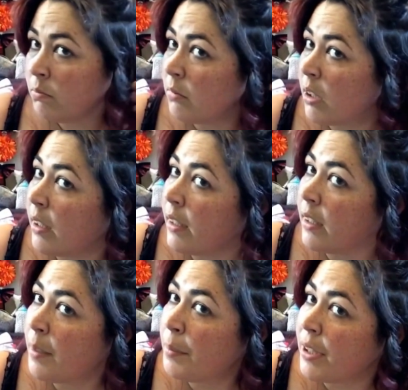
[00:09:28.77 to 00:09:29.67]
Alright,
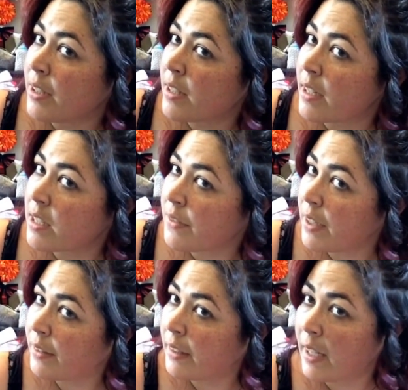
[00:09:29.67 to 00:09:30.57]
and I'm pretty satisfied
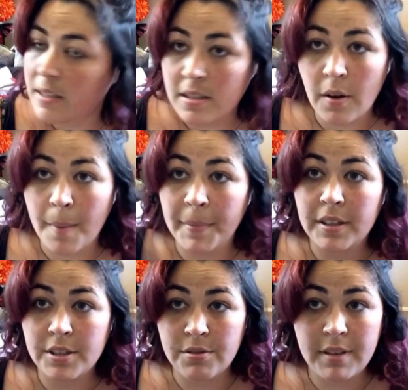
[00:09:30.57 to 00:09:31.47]
with that. So I'm going
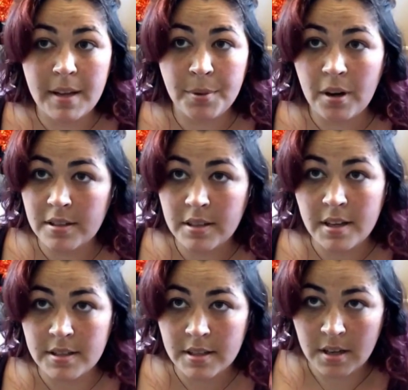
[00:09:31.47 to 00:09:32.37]
to do that
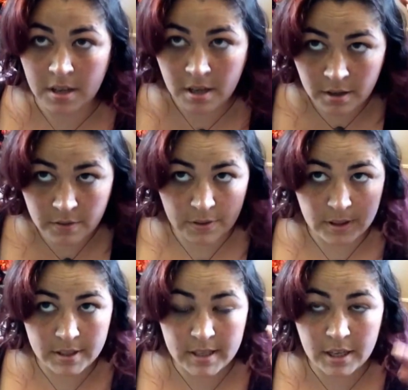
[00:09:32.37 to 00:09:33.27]
process for
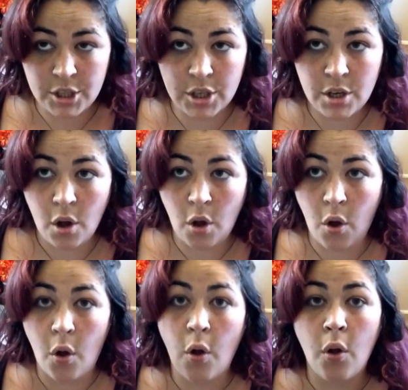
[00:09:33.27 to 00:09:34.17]
this section
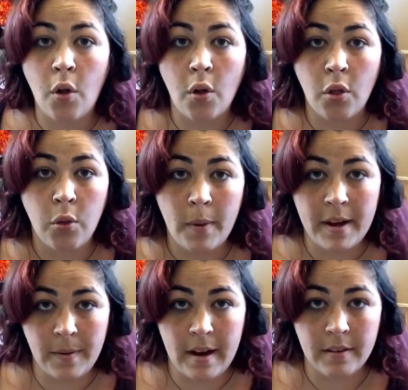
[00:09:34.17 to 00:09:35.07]
all the way
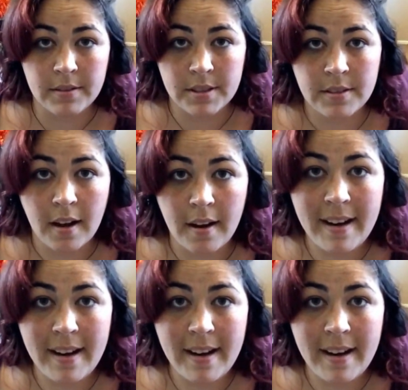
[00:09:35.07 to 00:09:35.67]
around. Alright?